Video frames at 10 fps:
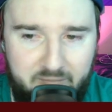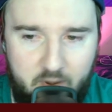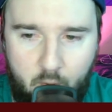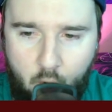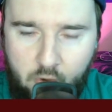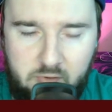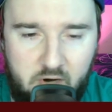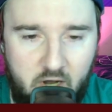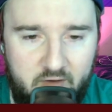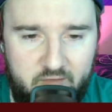horrible
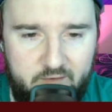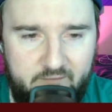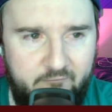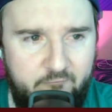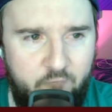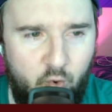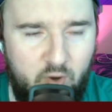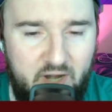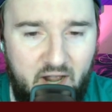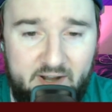covering,
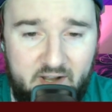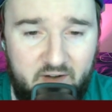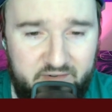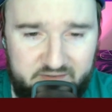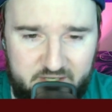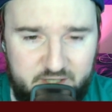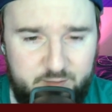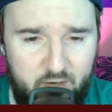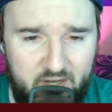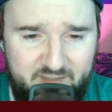4-9 covering the
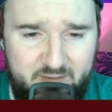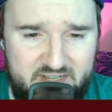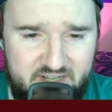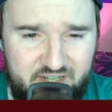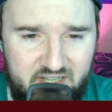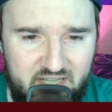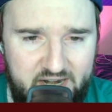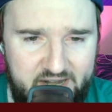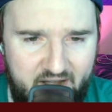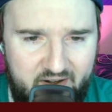spread. They've been such a
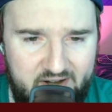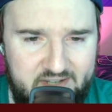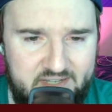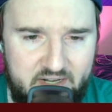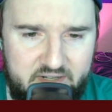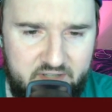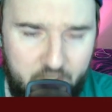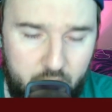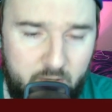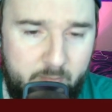letdown, I'd say, the
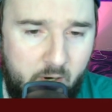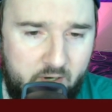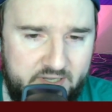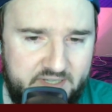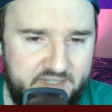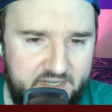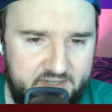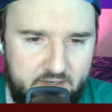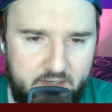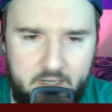early part of this
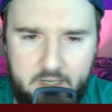season.